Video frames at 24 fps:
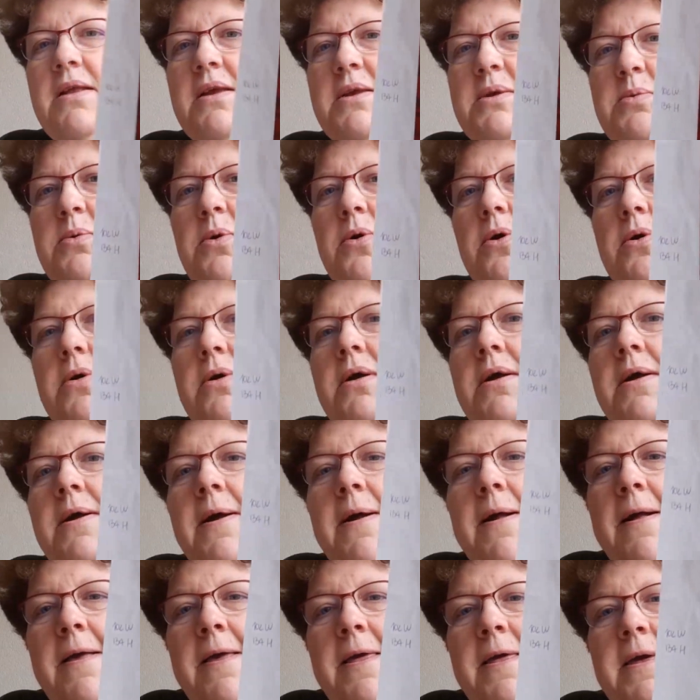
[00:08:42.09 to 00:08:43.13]
this wrong.
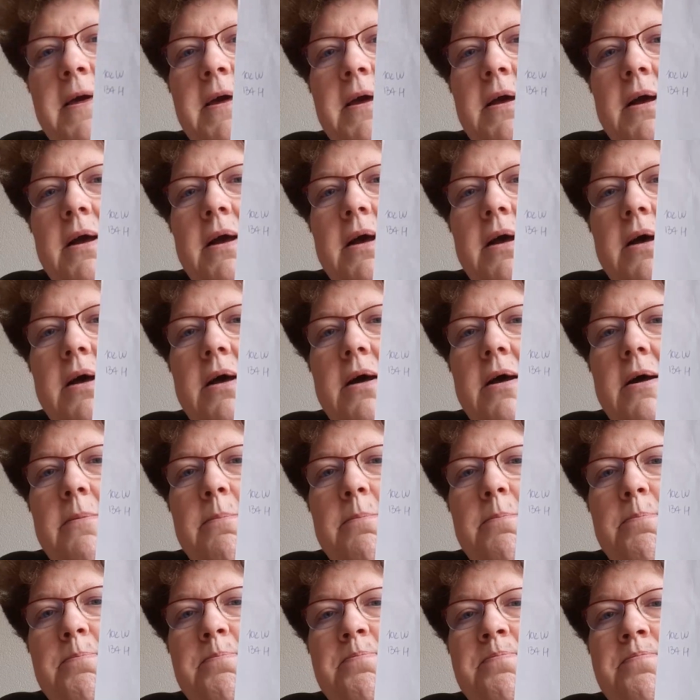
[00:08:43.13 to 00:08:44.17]

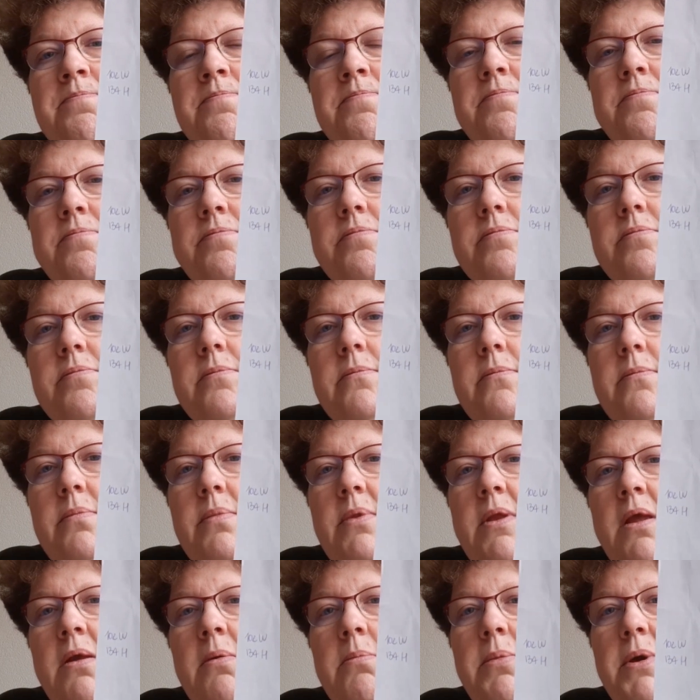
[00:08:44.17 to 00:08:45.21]

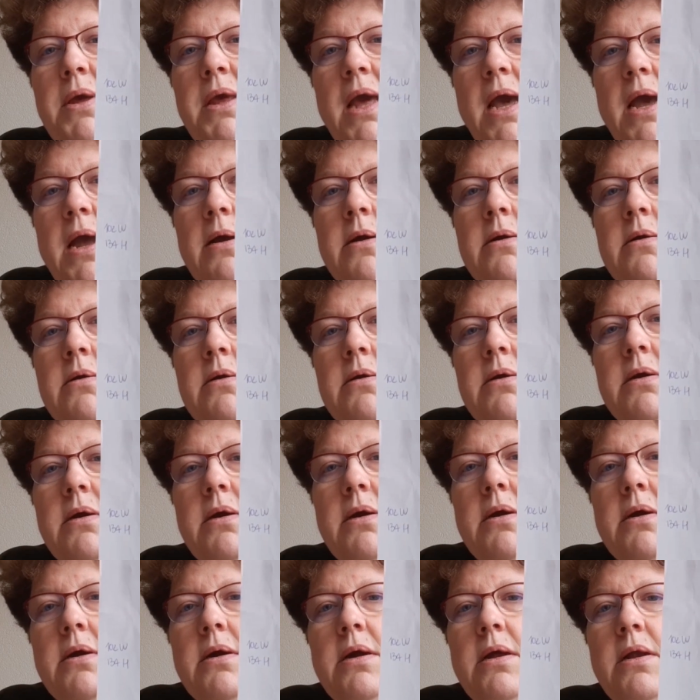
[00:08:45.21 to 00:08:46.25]
But yeah,
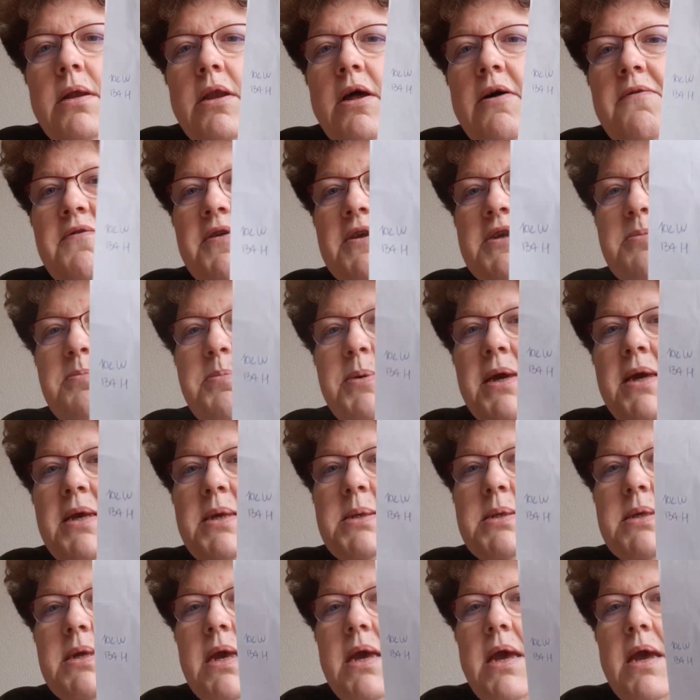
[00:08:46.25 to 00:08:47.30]
love this
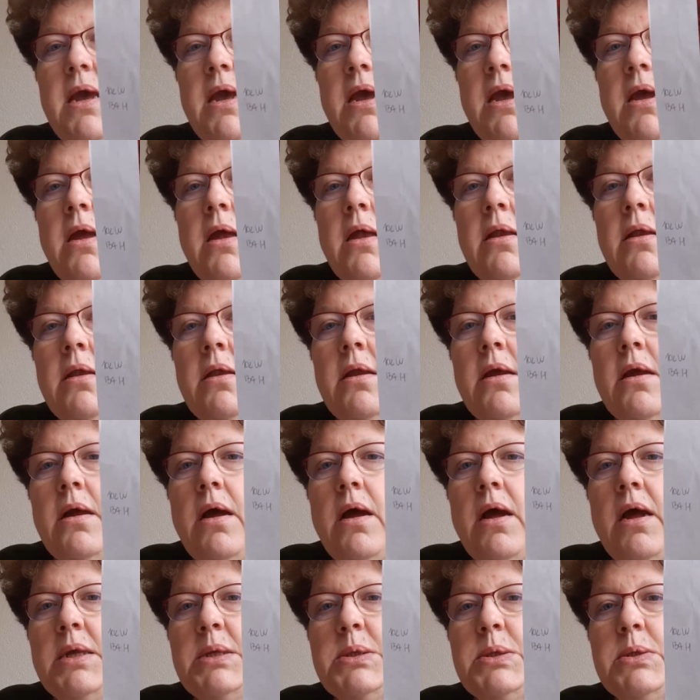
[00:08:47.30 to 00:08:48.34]
piece, and
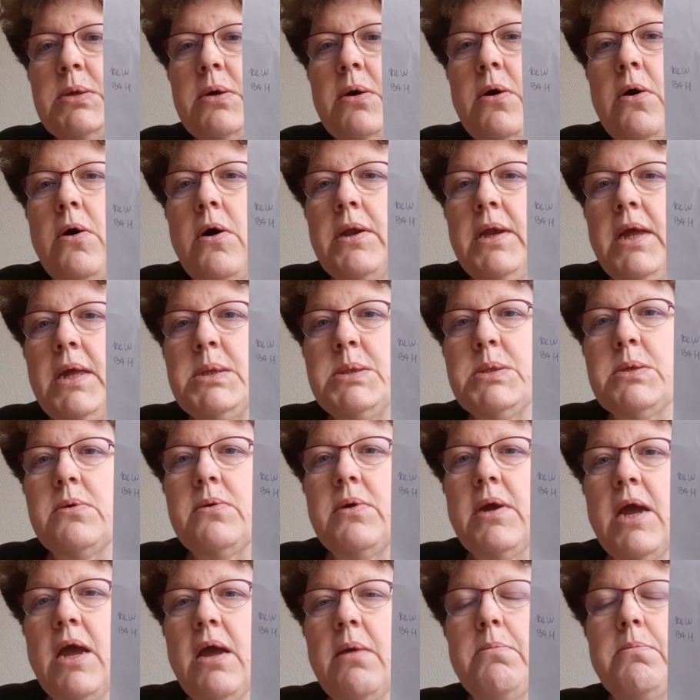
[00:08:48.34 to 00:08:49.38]
I saw on
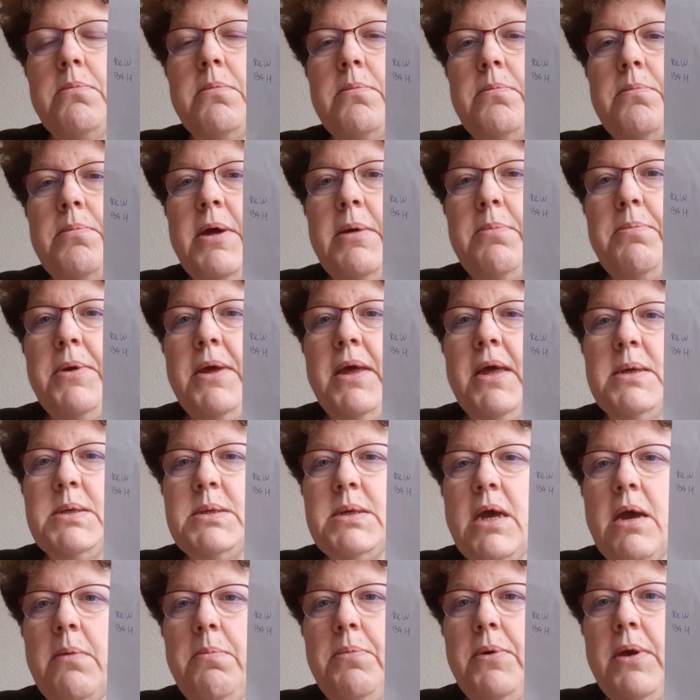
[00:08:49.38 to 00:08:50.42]
Instagram Peppy is
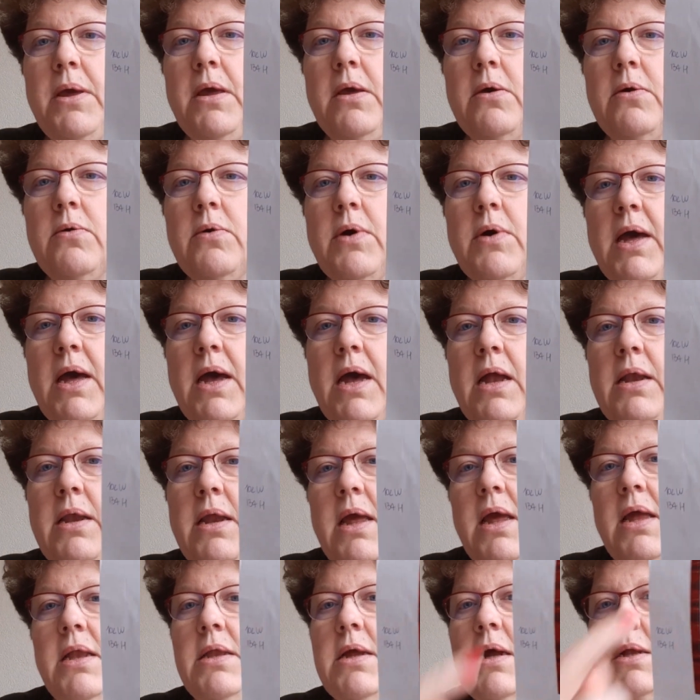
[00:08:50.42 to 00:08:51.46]
Happy, who had
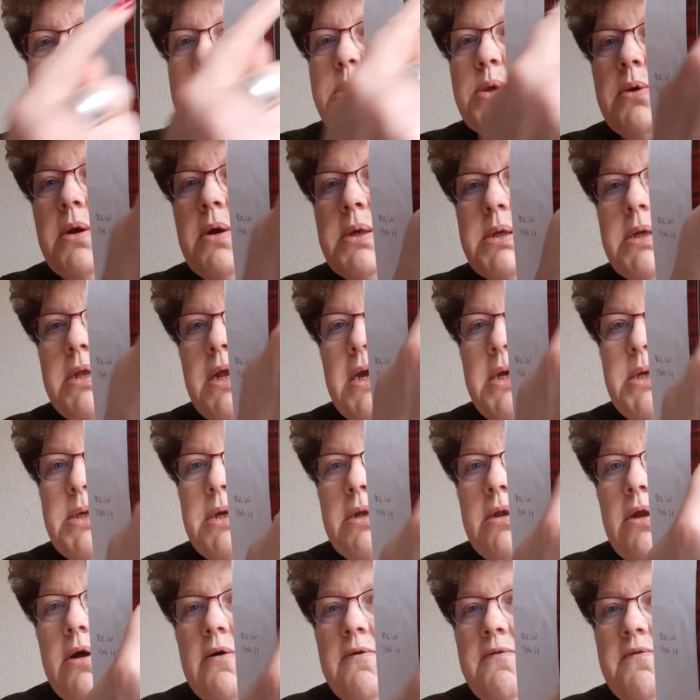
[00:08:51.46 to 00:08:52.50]
a Dutch
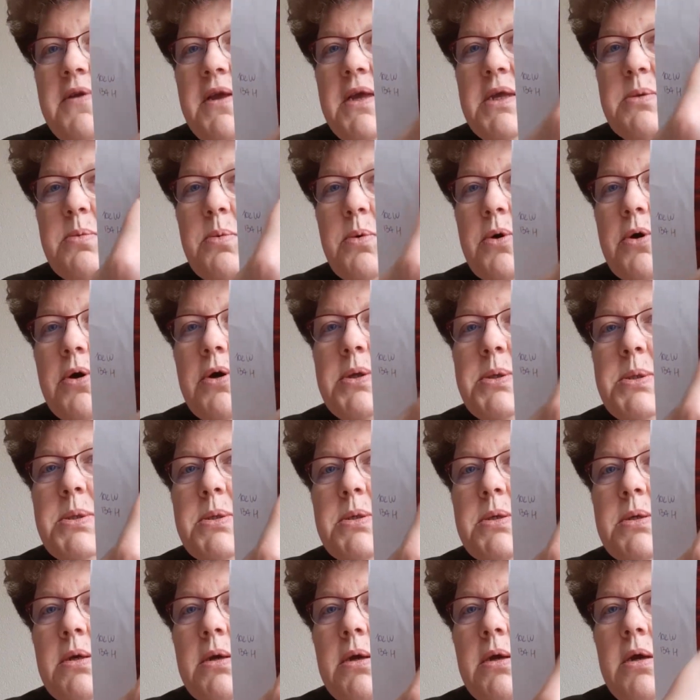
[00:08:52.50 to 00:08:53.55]
translation of these
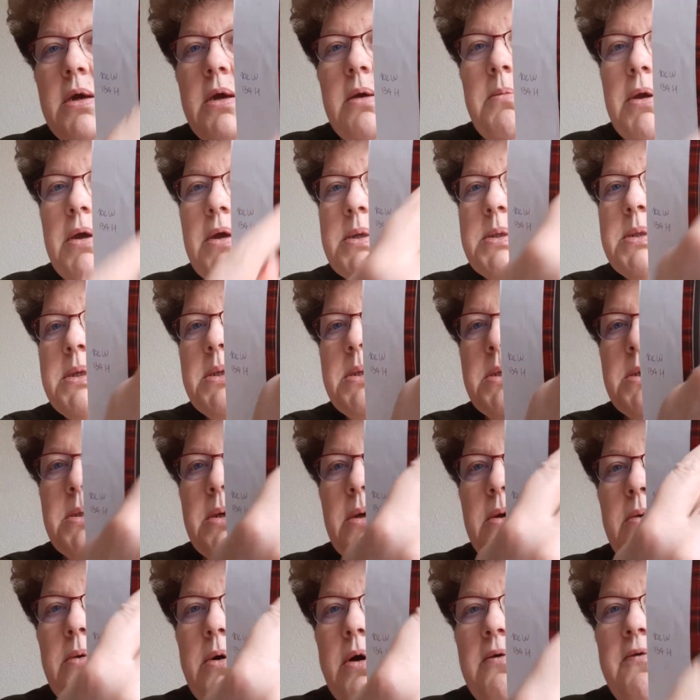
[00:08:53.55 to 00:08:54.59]
words, because this is
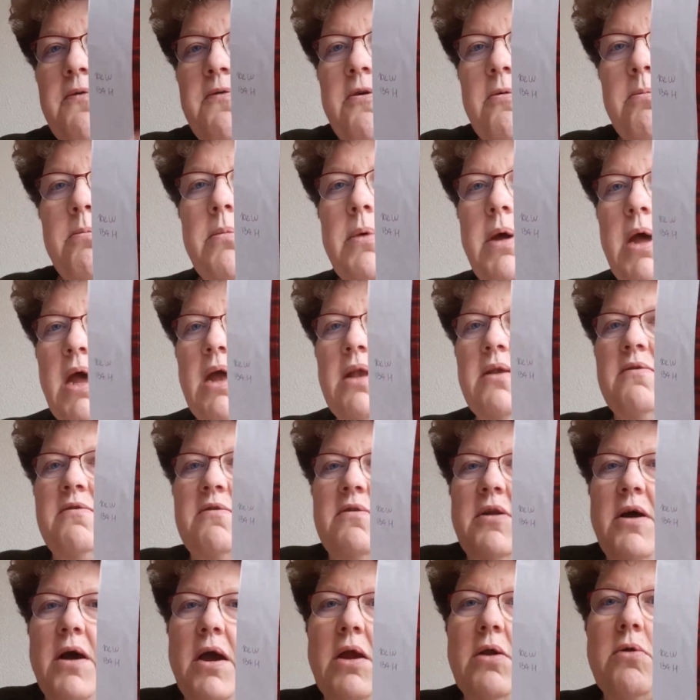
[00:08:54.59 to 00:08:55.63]
a quote from Anne's
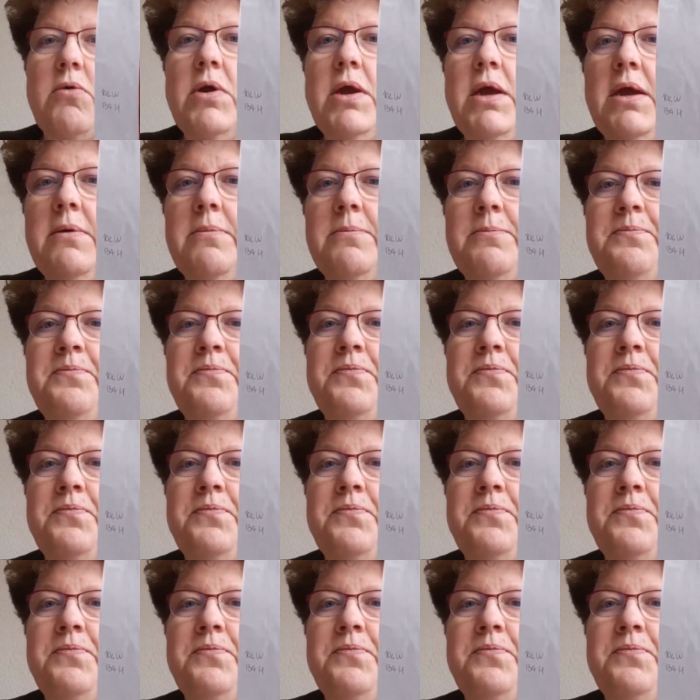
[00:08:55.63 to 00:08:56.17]
diary.